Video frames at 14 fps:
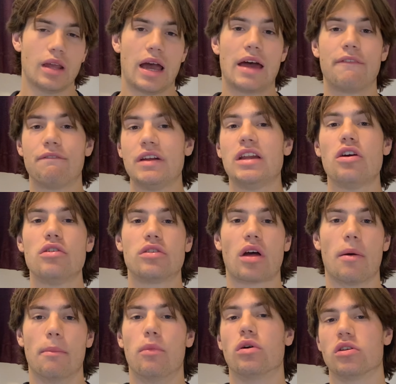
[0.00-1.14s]
And videos are
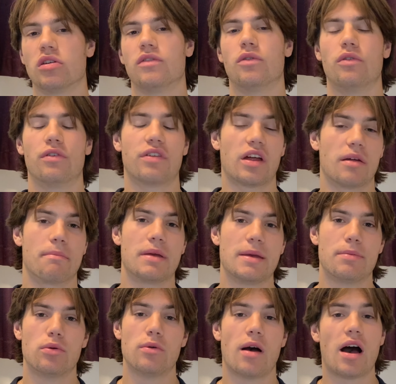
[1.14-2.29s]
more useful for certain people.